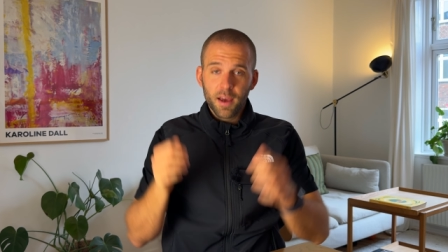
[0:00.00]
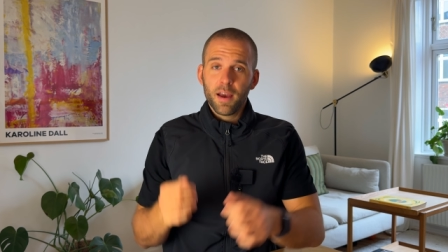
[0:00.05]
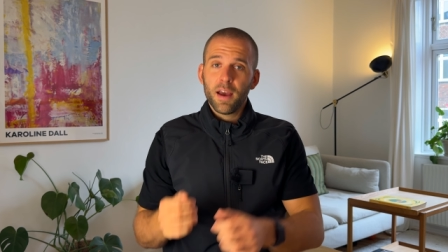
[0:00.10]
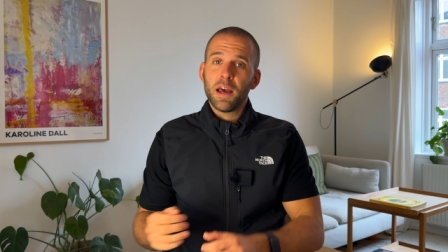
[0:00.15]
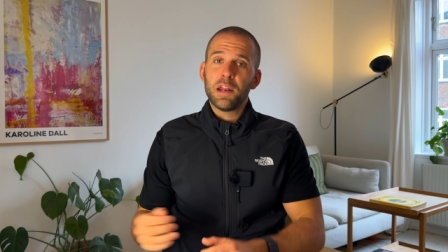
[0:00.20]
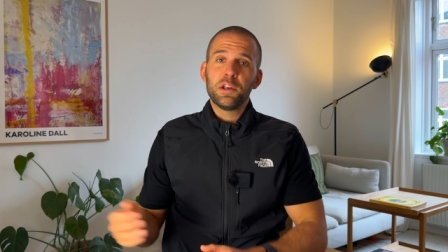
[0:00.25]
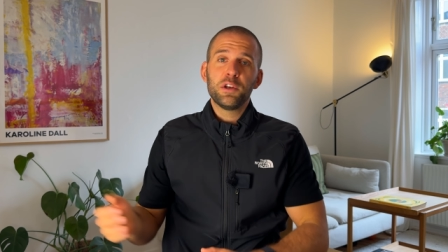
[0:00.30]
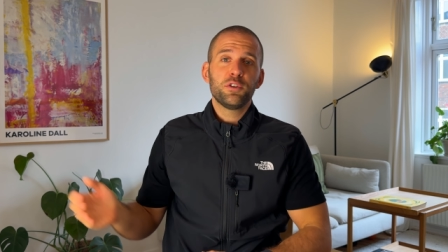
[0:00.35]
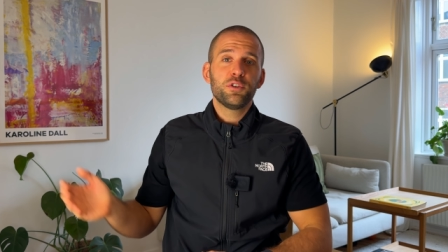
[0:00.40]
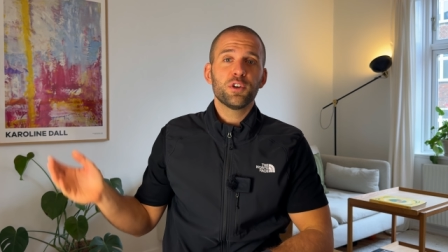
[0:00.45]

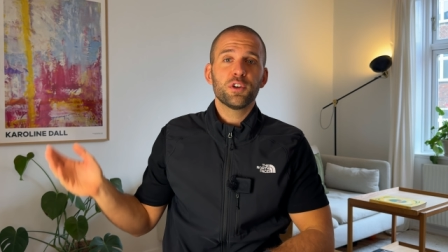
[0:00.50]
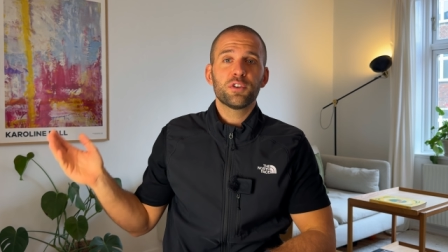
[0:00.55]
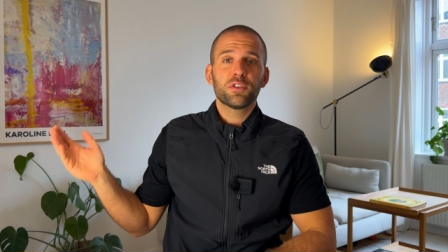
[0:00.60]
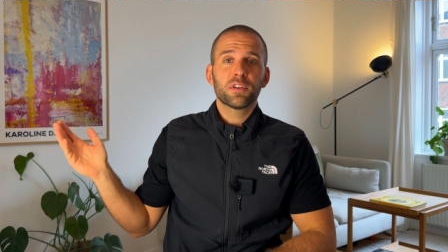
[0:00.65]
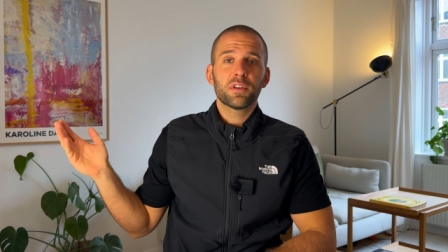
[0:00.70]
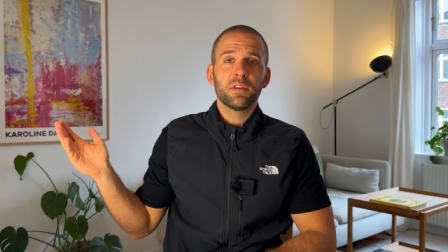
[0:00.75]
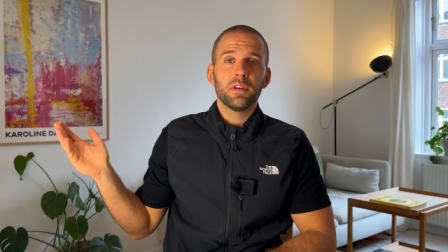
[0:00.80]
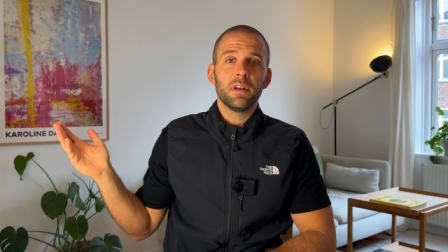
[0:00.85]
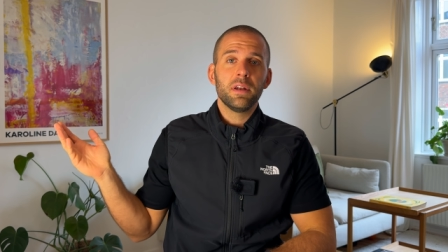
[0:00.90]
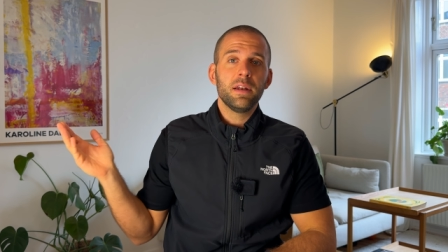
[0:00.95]
and he
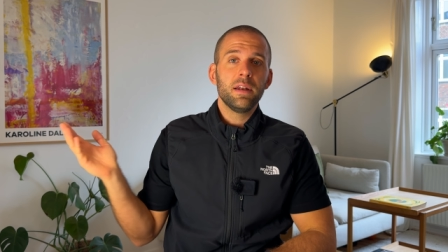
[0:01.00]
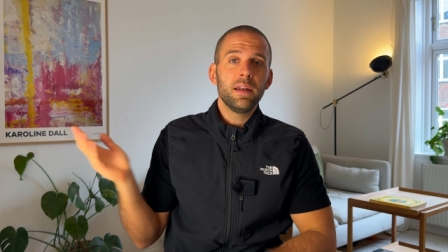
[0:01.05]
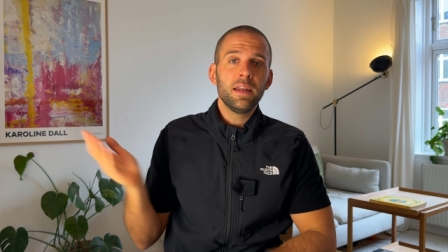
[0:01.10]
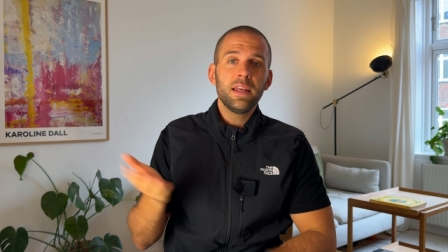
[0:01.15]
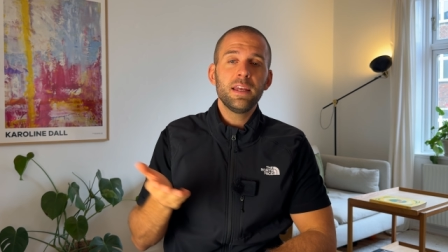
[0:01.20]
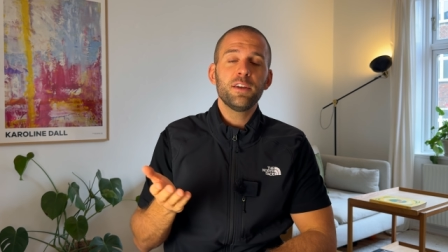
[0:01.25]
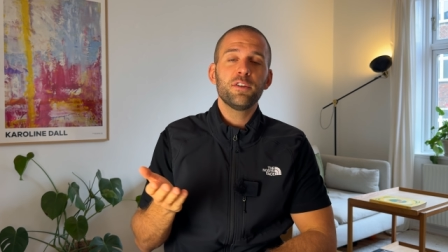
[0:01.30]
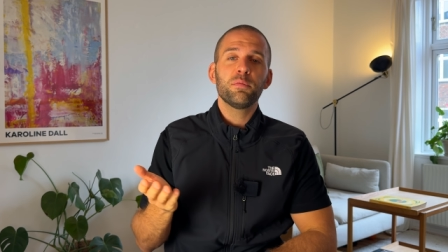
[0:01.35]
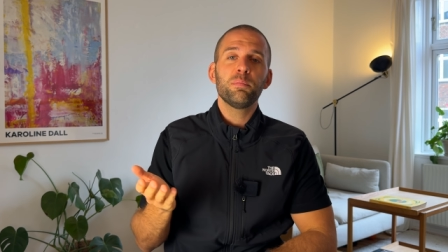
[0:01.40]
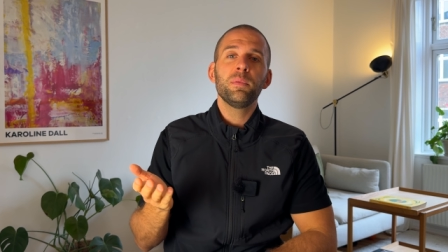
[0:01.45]
just
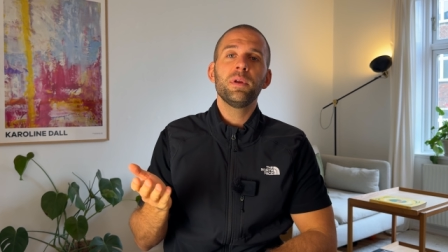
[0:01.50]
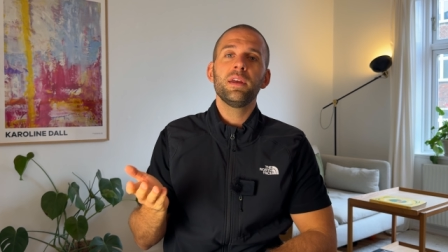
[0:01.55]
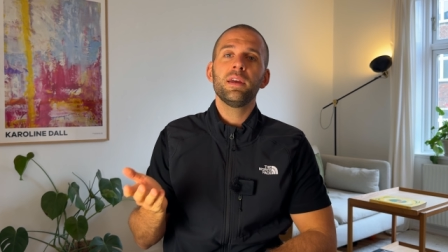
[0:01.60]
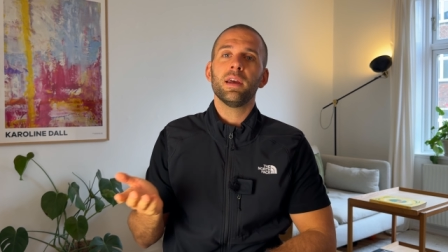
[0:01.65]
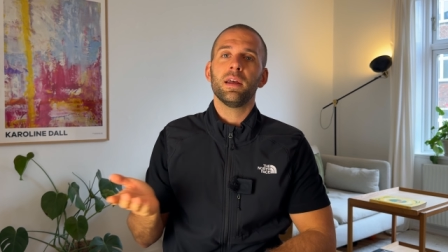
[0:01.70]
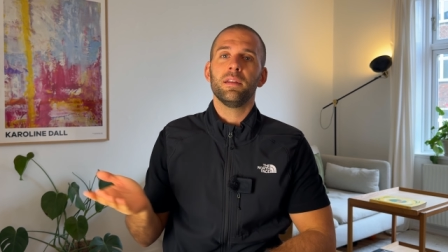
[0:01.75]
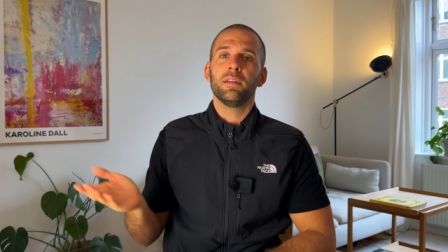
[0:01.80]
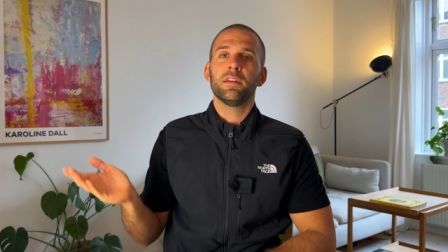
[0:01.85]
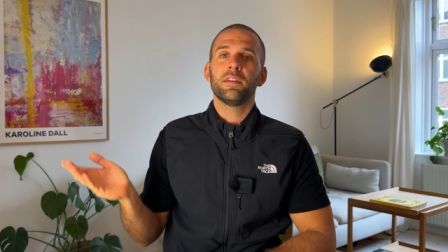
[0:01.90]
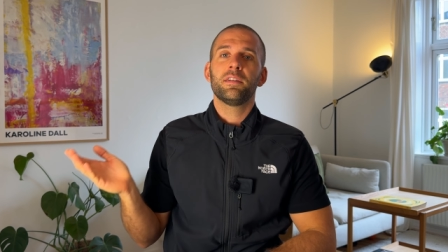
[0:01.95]
knees me
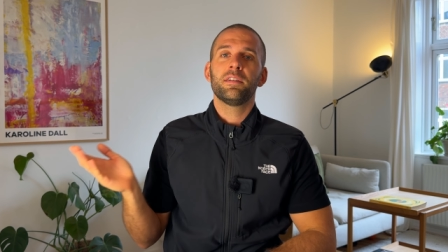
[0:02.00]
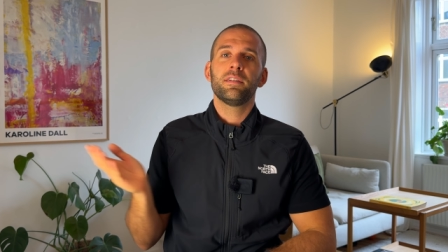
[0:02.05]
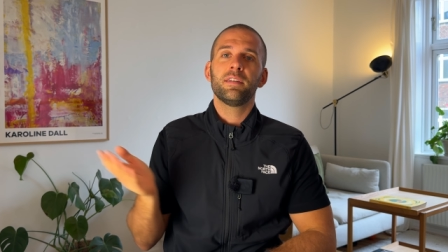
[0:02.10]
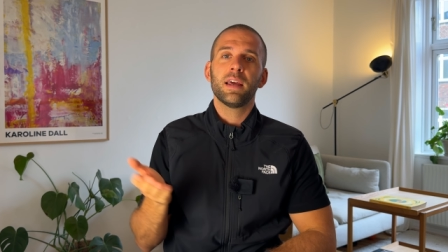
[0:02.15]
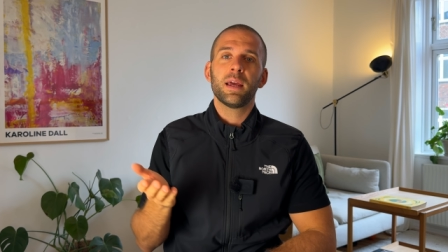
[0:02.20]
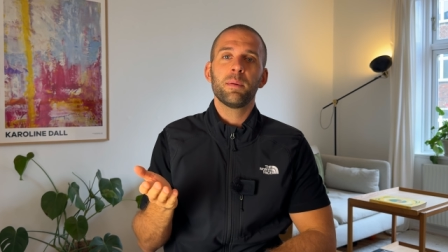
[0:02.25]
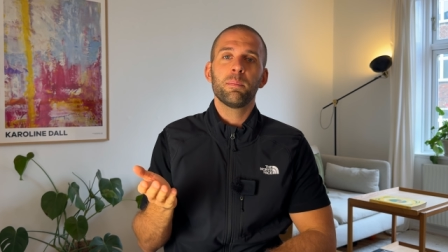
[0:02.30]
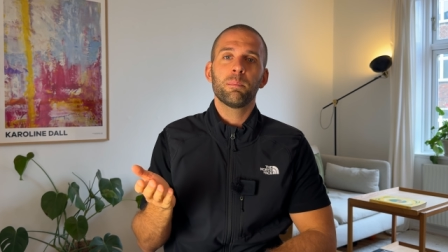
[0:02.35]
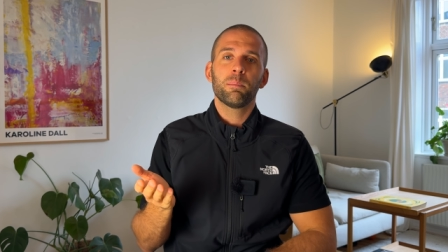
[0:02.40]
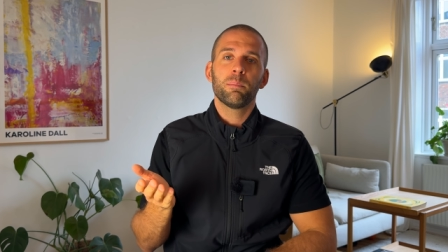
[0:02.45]
in the
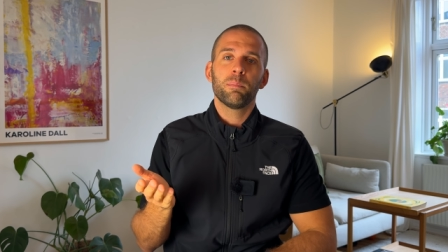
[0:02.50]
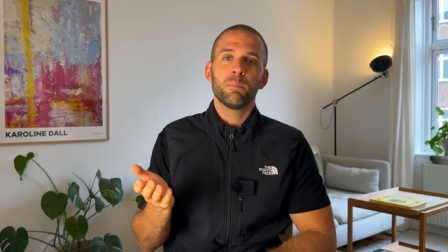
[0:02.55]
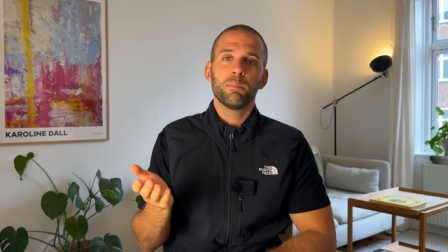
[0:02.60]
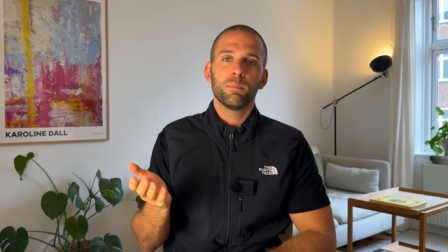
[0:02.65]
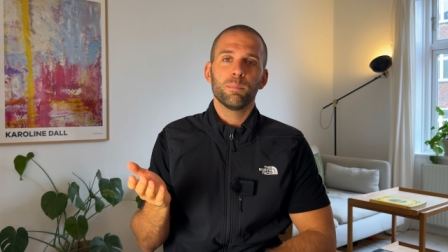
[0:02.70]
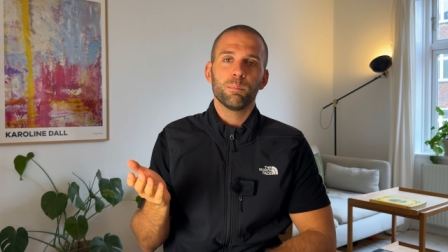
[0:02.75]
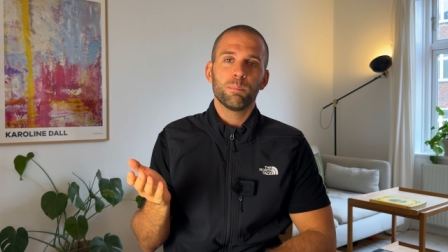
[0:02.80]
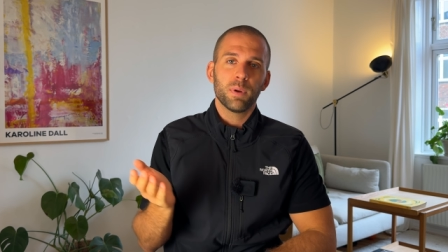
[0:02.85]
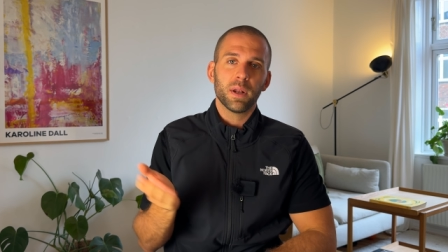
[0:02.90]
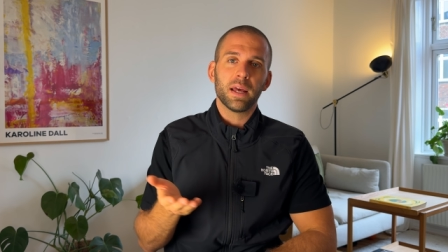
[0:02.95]
same
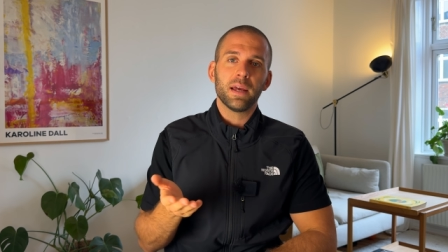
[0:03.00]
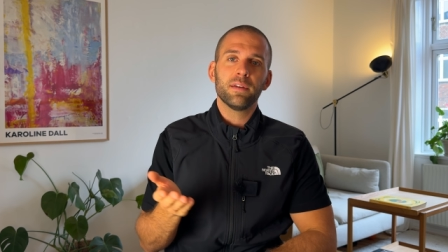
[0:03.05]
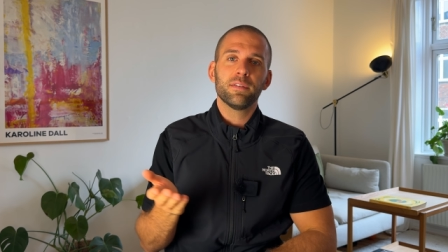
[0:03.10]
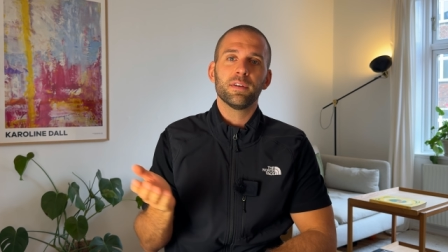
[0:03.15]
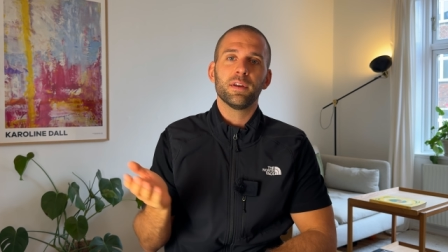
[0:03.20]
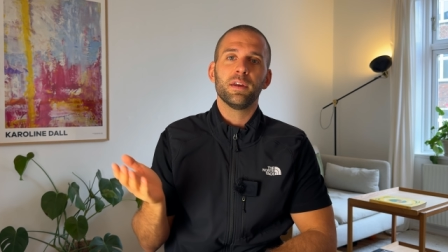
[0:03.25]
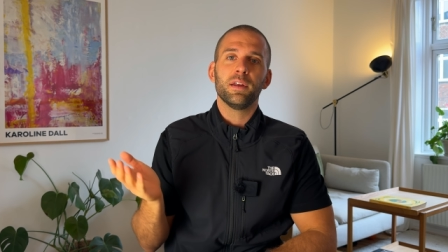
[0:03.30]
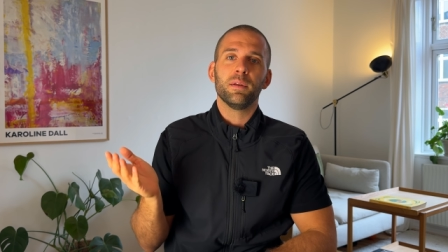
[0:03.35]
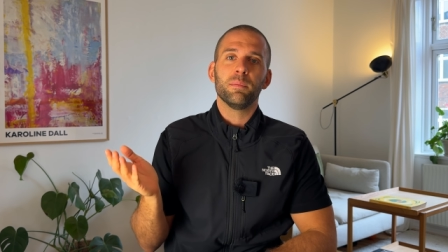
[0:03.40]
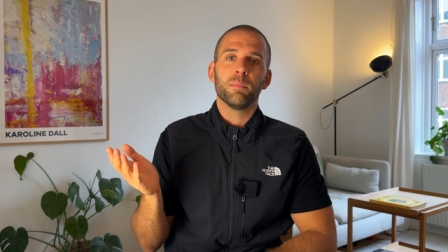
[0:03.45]
place
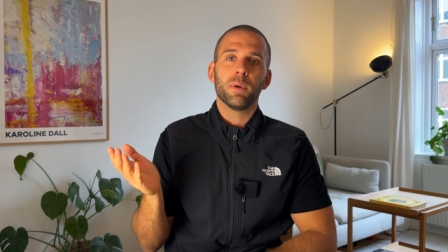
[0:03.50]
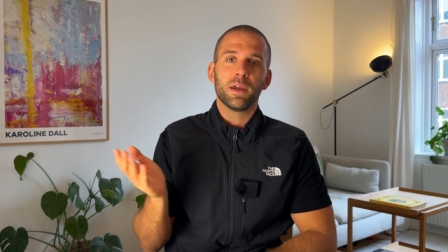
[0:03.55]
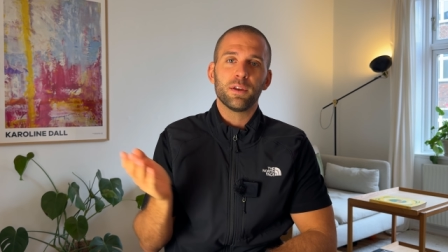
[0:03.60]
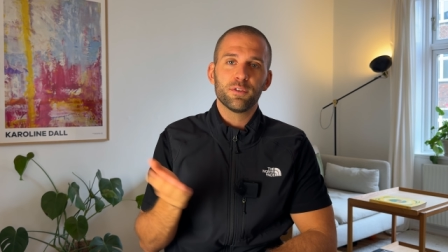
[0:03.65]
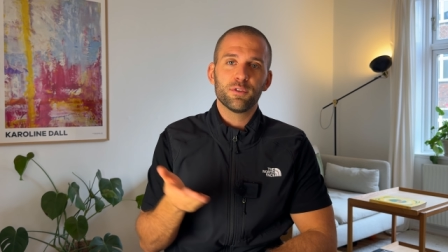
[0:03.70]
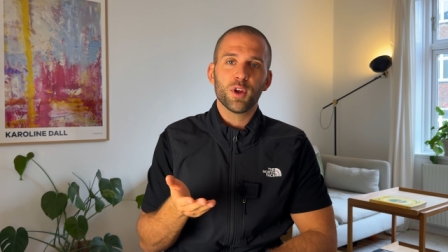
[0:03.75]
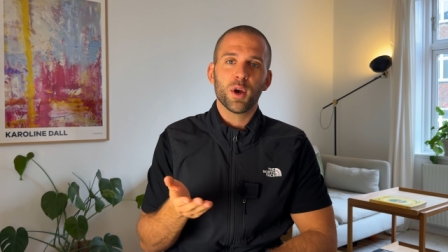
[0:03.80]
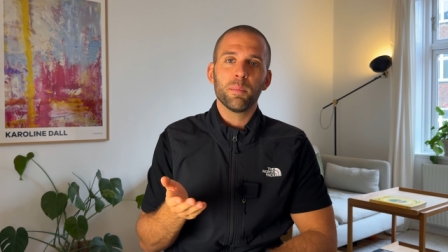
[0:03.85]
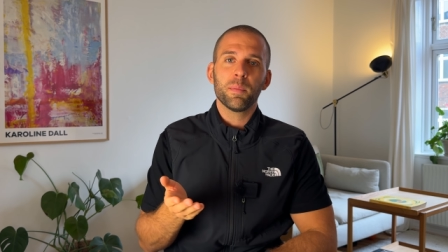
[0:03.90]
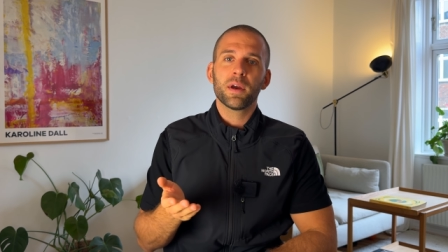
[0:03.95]
in my
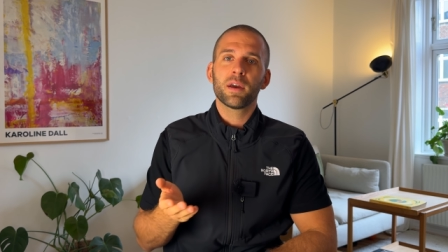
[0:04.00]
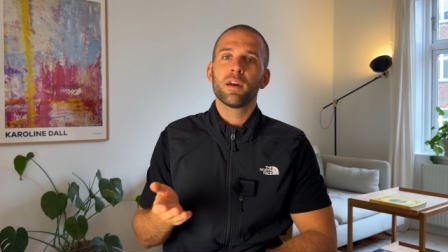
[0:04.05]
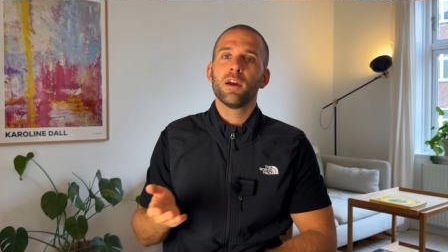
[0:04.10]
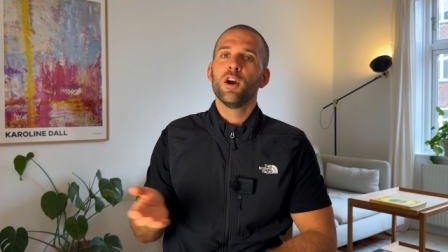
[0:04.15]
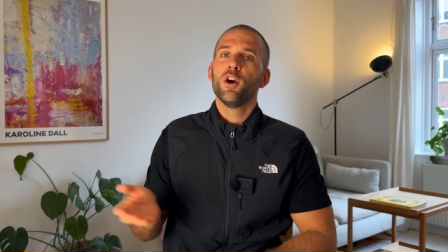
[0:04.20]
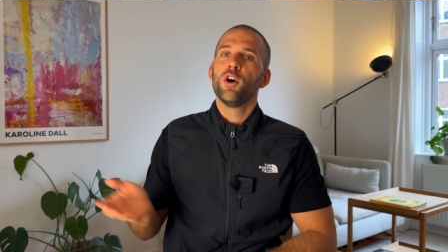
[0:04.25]
stomach